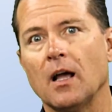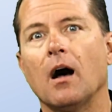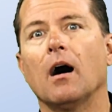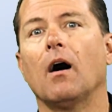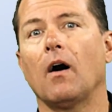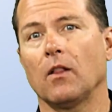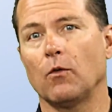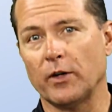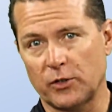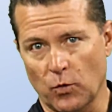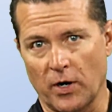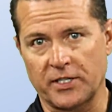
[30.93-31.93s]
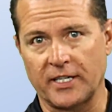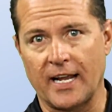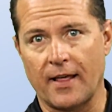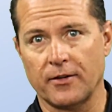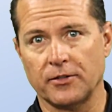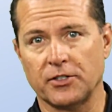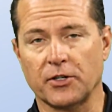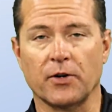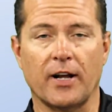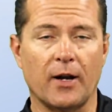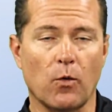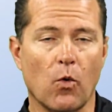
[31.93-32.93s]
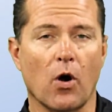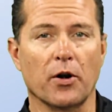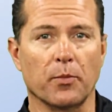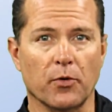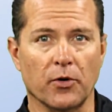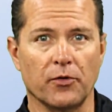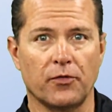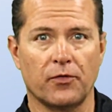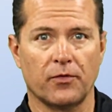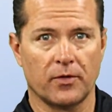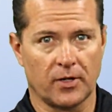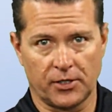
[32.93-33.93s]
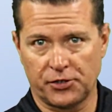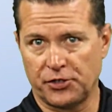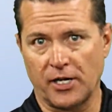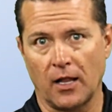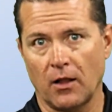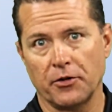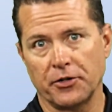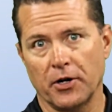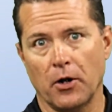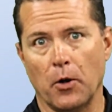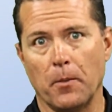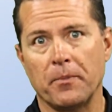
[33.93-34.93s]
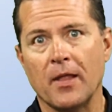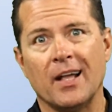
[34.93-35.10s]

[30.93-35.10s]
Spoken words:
all of which work together to create a waterproof shell on your home.